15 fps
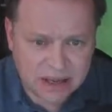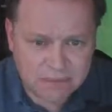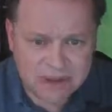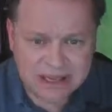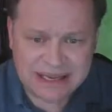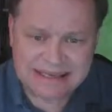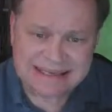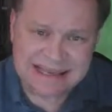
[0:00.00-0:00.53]

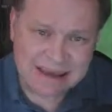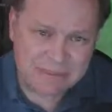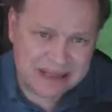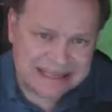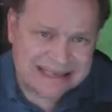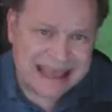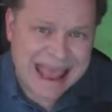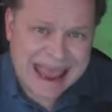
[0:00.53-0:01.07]
because that
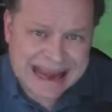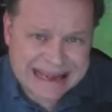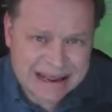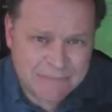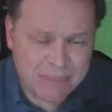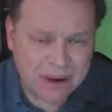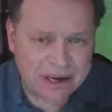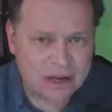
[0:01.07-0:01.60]
means
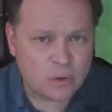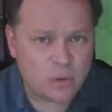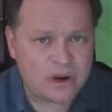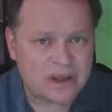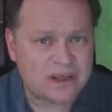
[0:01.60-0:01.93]
anybody with